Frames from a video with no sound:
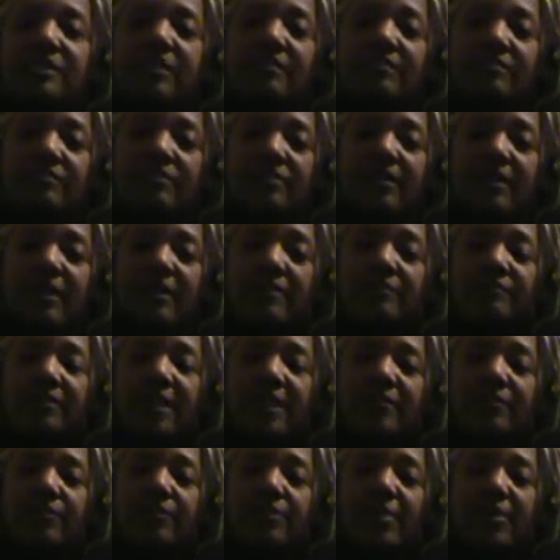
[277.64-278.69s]
of
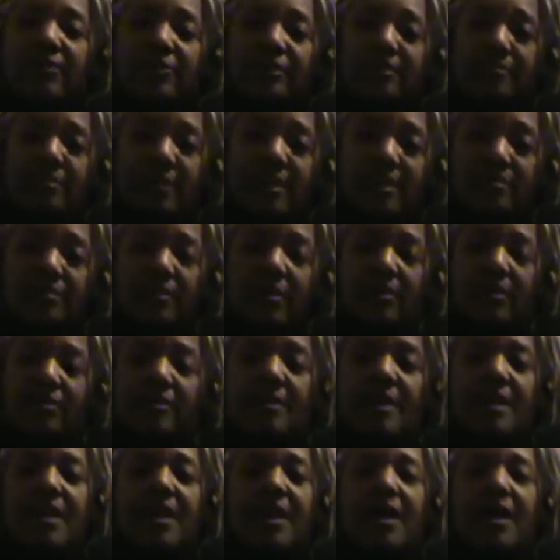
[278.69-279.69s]
Native American people.